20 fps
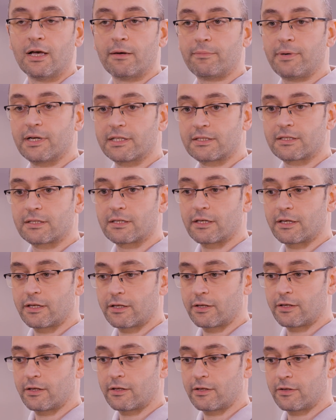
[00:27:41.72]
But
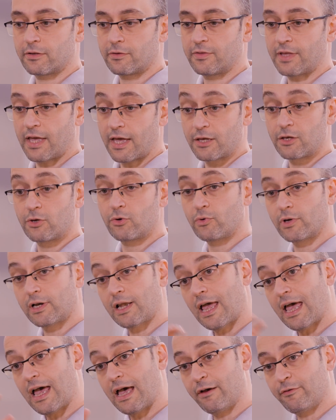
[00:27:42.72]
there you will
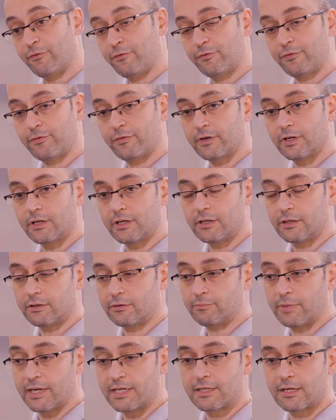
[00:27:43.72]
have
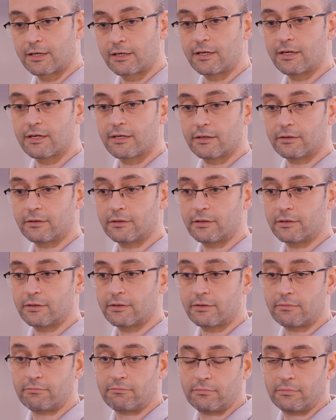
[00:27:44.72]
basically a
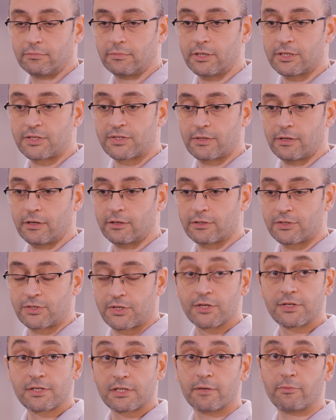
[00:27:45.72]

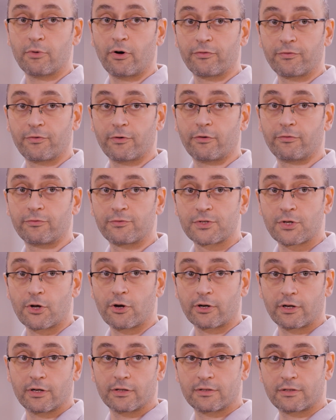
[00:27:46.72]
system of
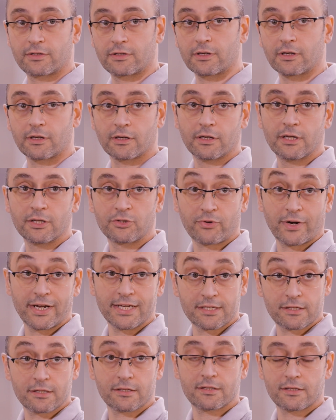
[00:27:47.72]
circuit
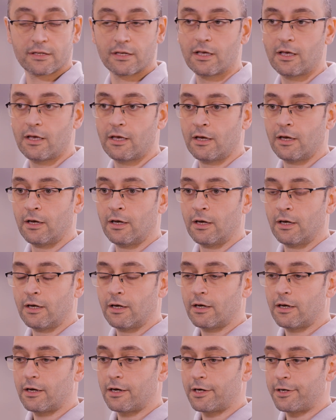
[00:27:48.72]
traces.
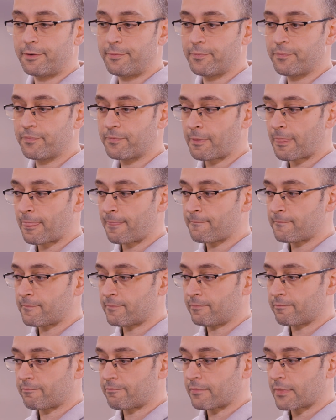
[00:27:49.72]
And
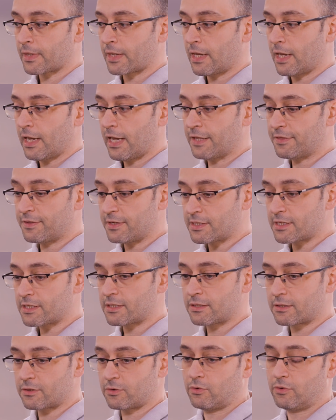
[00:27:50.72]
this
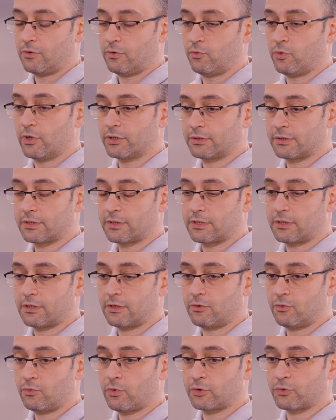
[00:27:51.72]
is
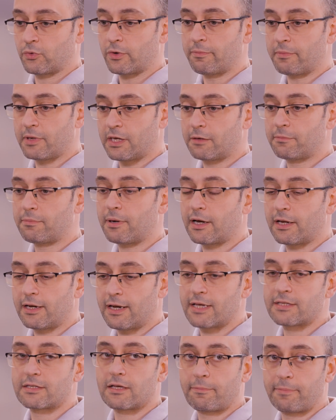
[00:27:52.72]
what we mean by
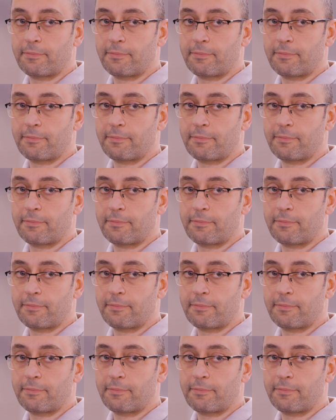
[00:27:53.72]
laser